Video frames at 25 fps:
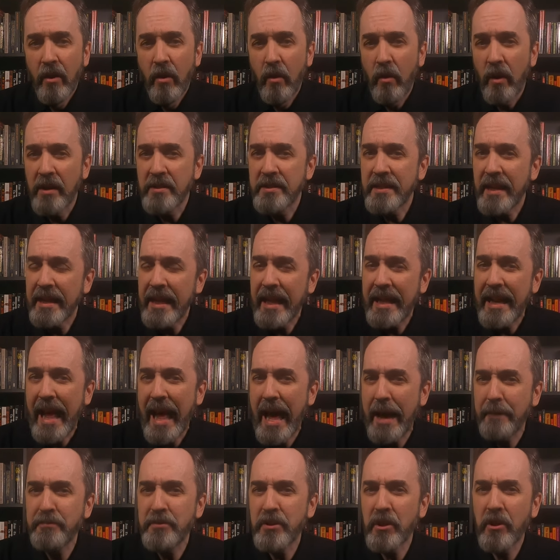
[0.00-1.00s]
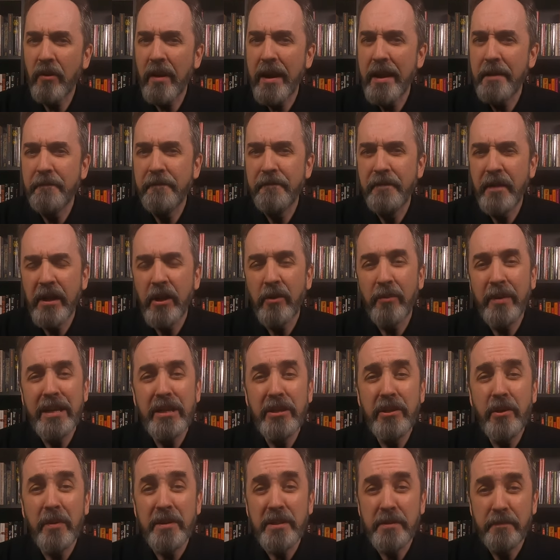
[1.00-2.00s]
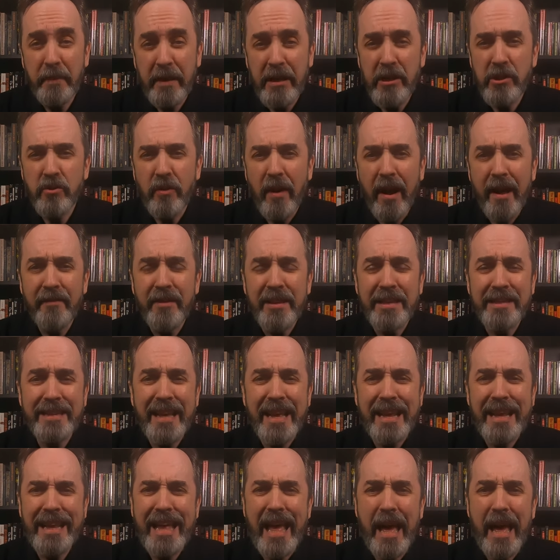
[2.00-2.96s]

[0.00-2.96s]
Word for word: We're also going to get a heptagram figurine USB drive containing